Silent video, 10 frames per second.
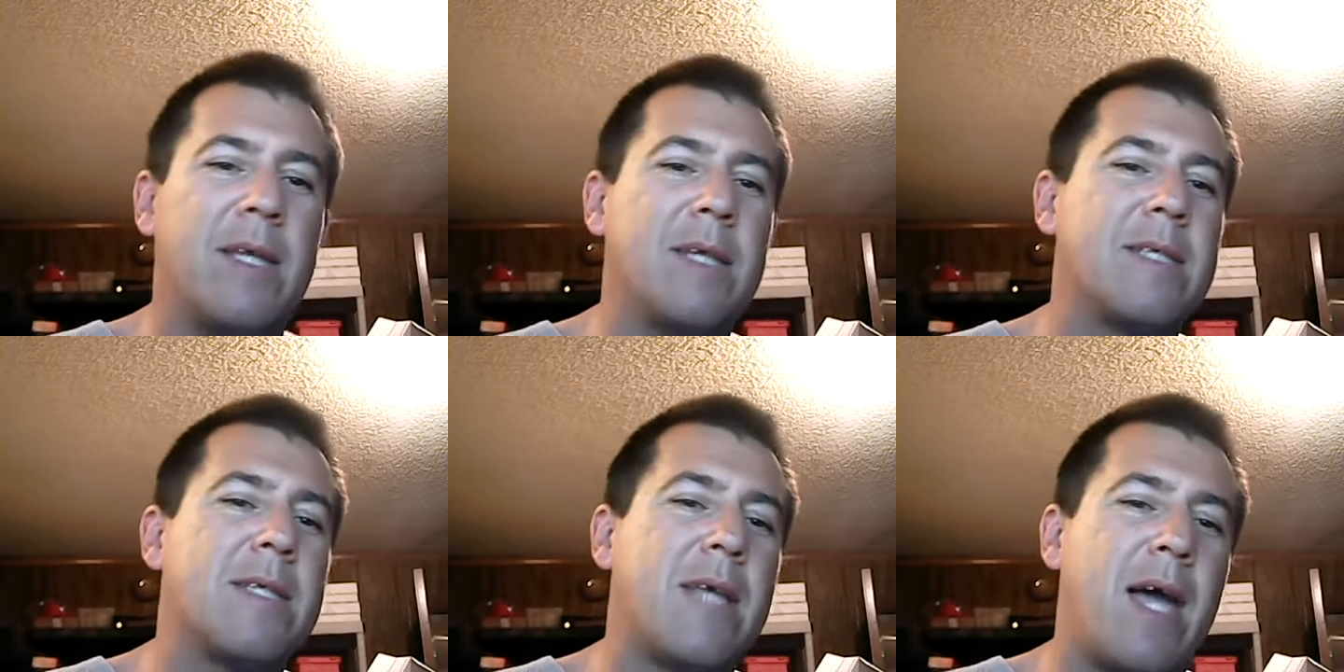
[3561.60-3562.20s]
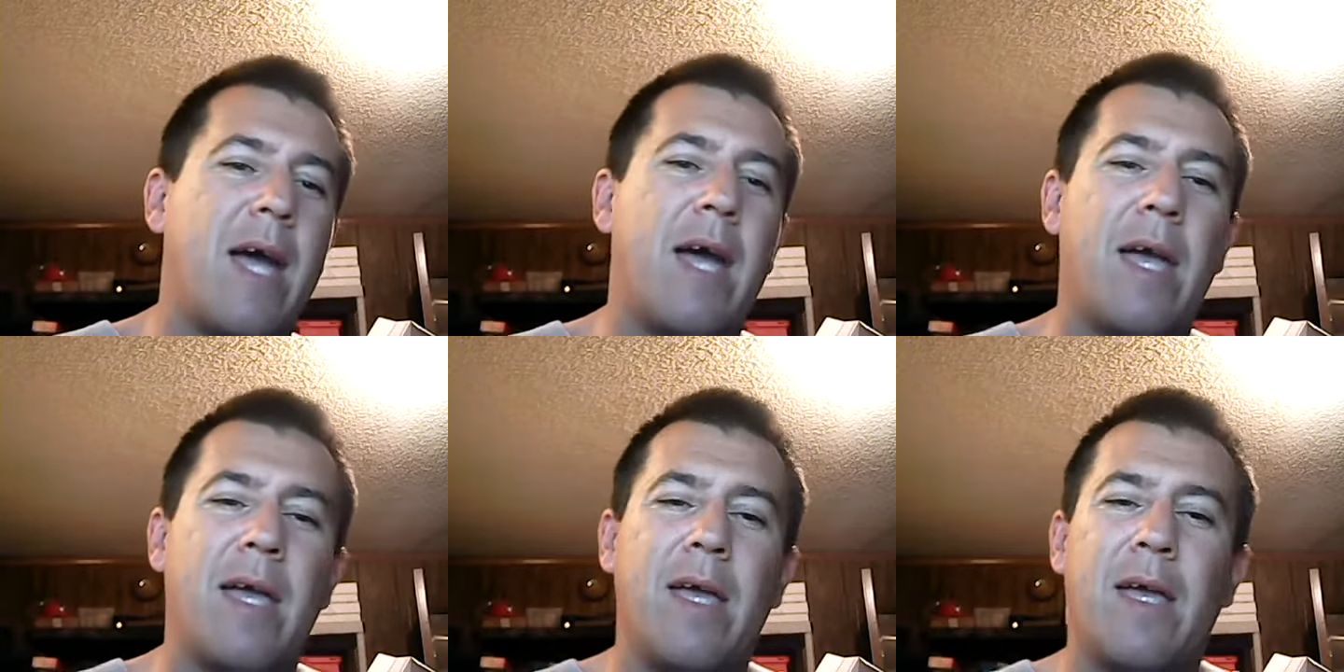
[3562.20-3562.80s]
This
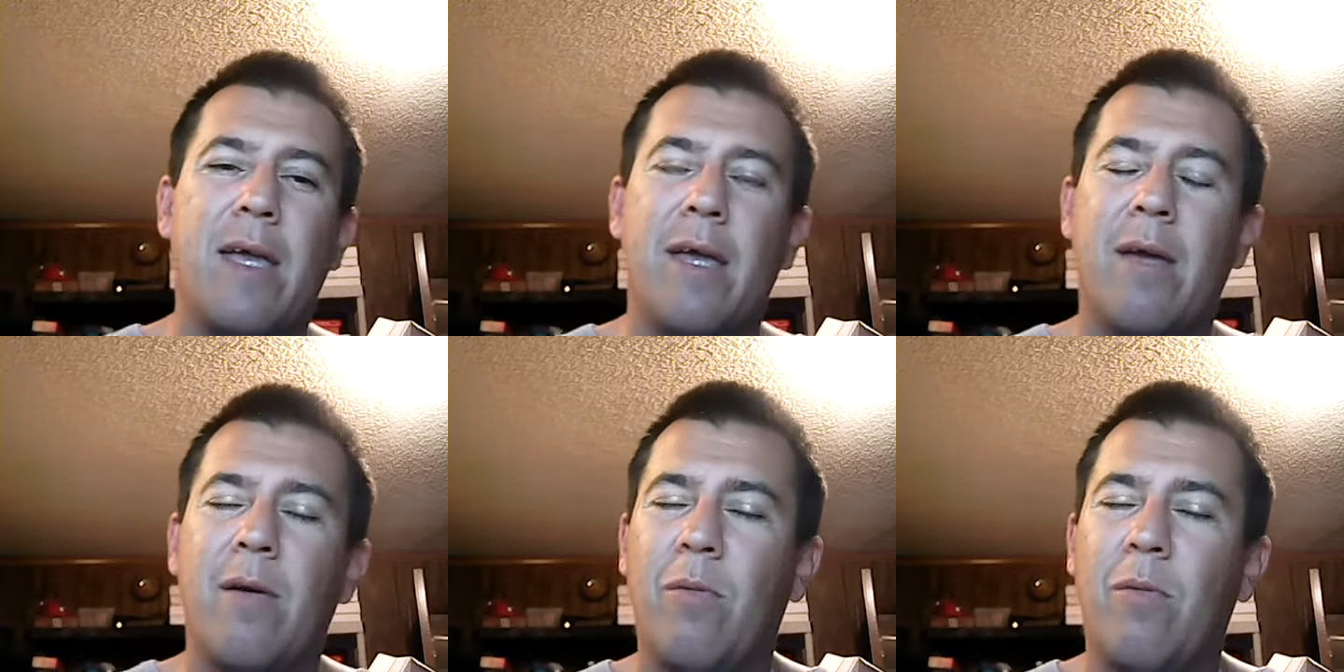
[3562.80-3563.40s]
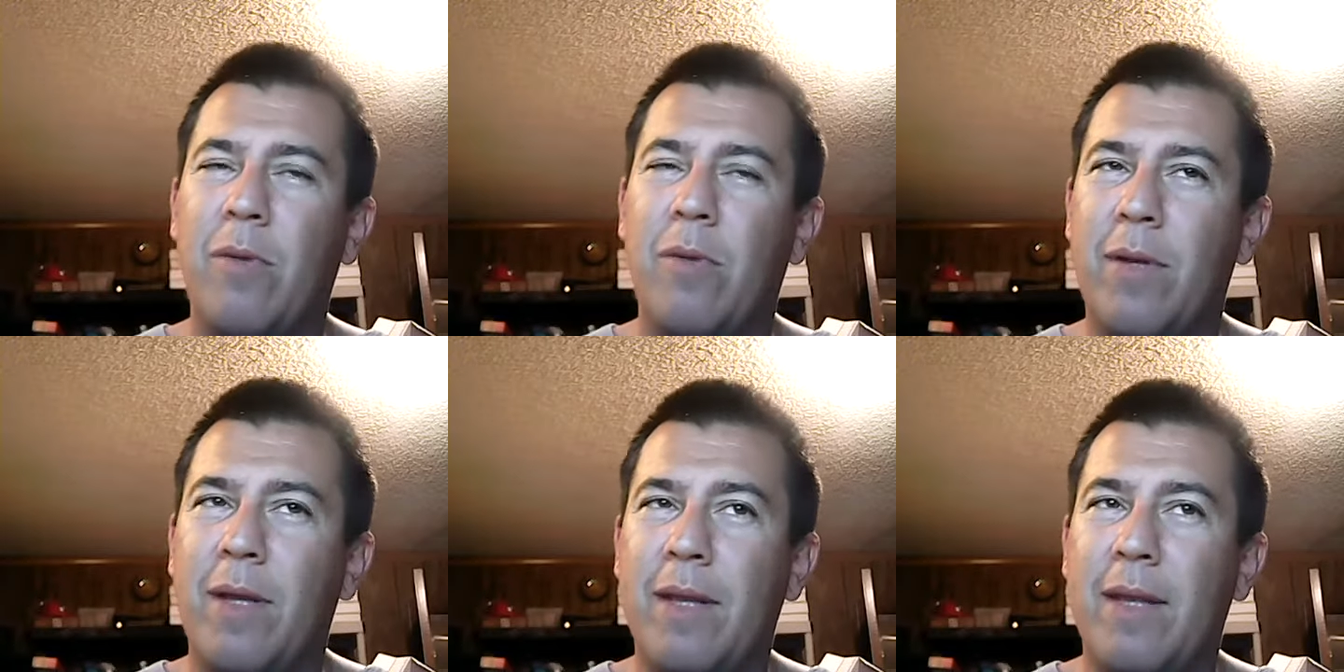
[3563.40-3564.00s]
guy
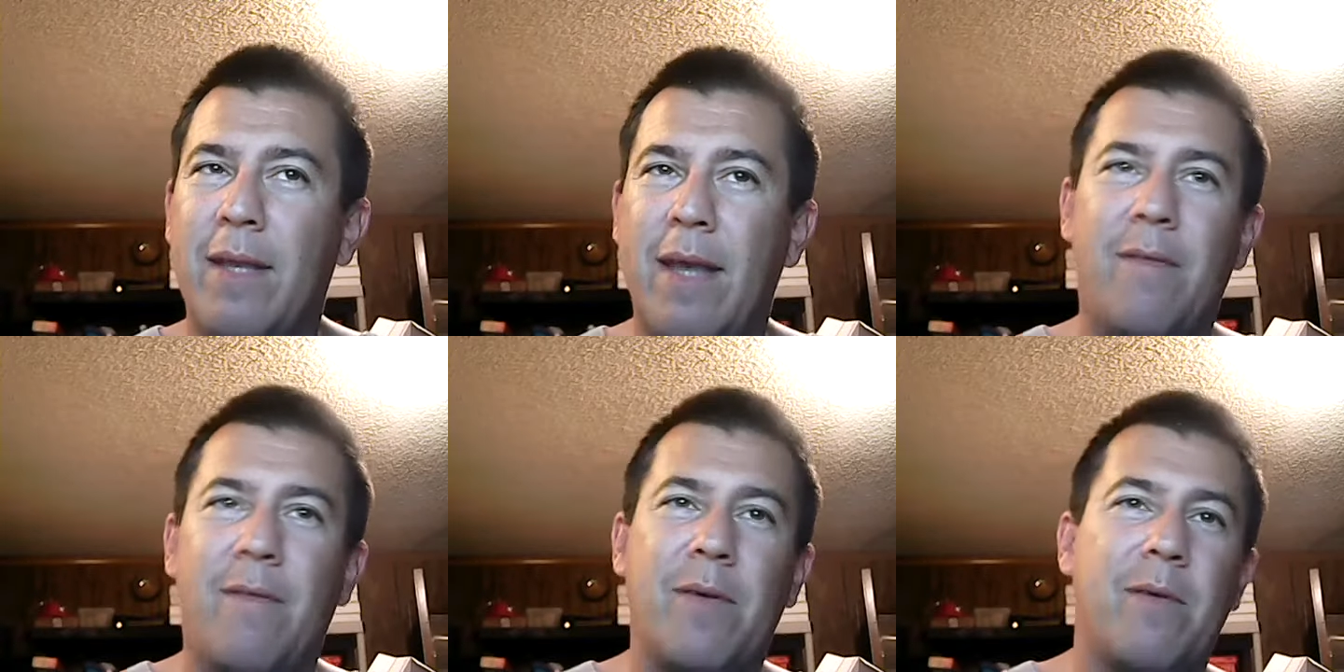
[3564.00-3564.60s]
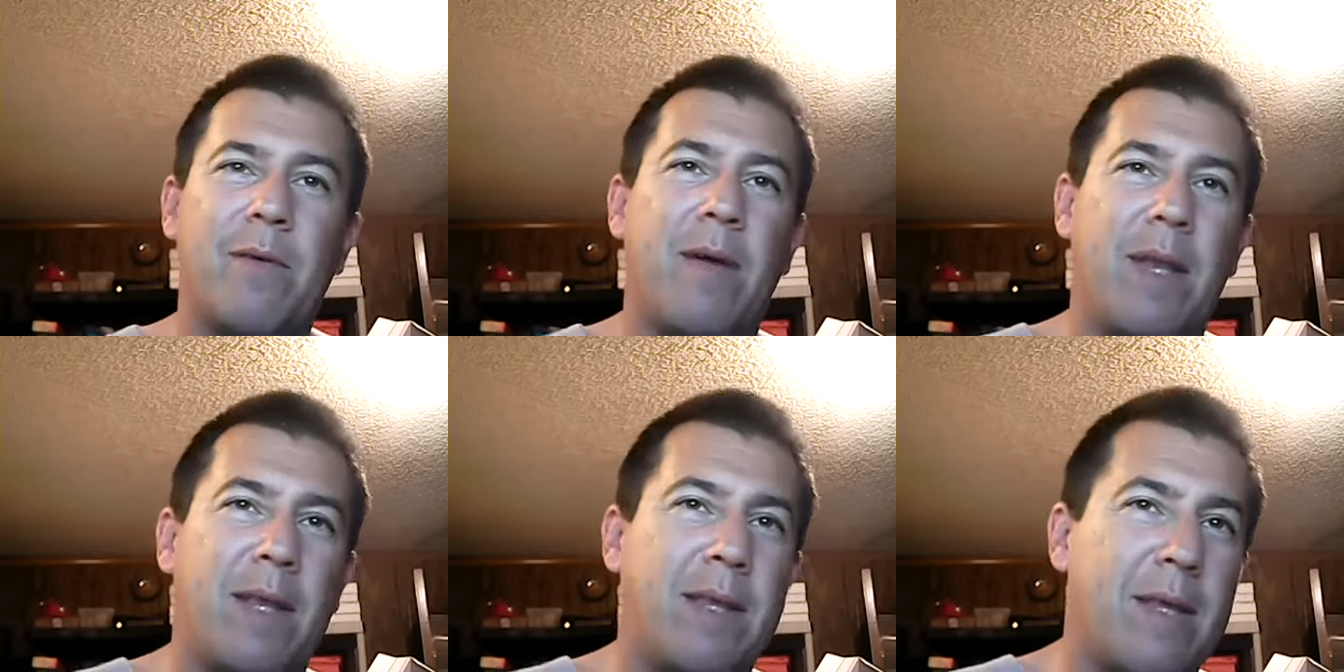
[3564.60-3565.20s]
would never do
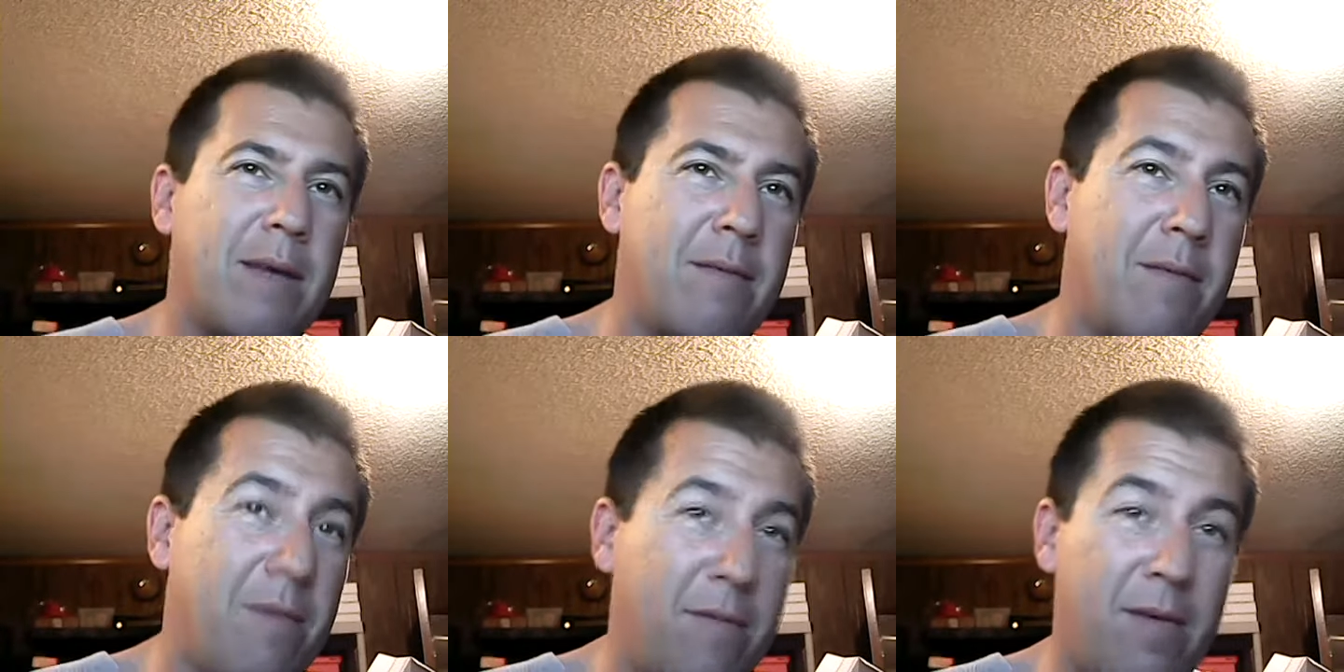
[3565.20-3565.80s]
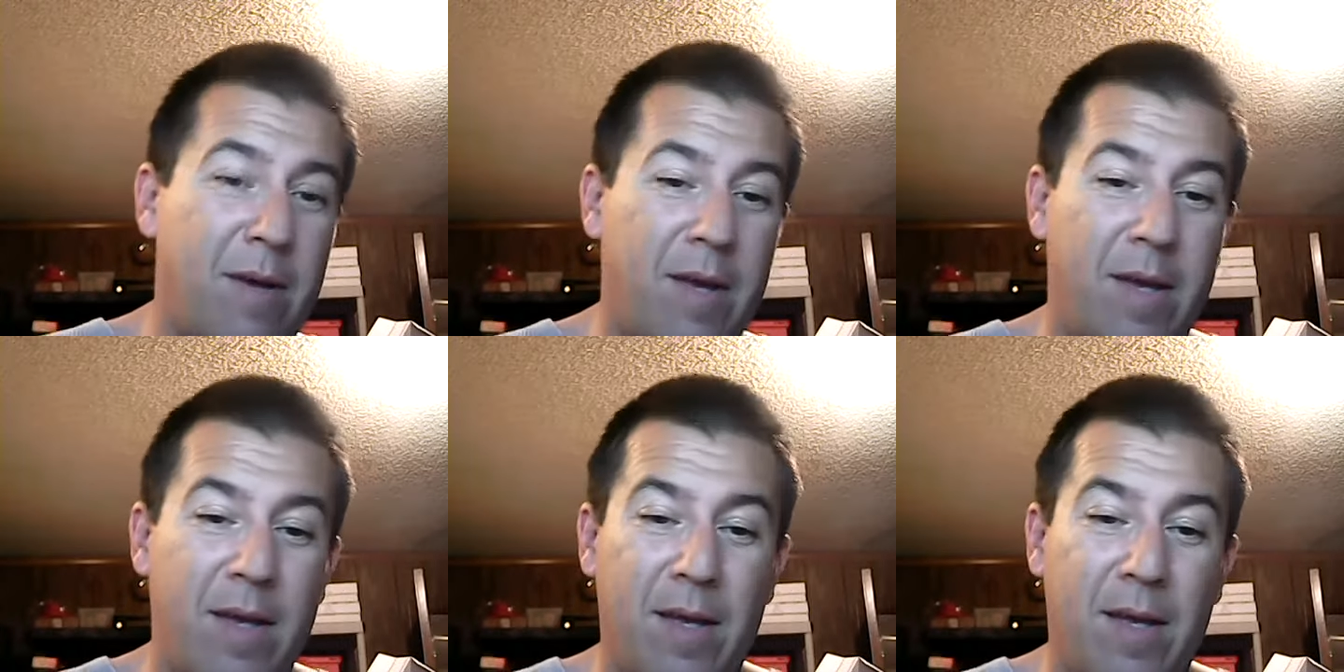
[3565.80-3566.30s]
anything for free.